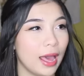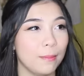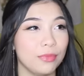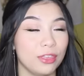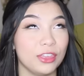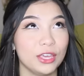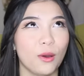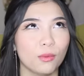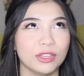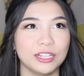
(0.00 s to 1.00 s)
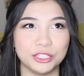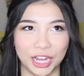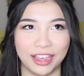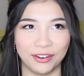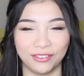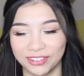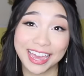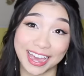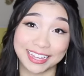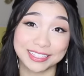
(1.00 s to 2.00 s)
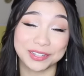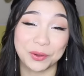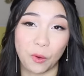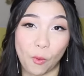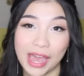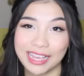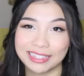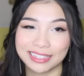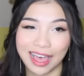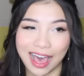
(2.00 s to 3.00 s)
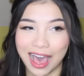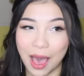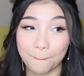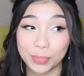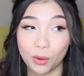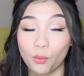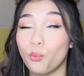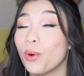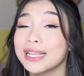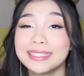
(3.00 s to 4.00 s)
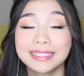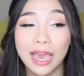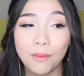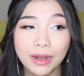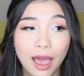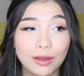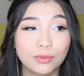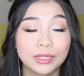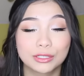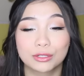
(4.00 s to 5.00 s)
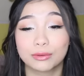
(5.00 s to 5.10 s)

I'm the only channel. Hey guys, what is up? What's going on? What's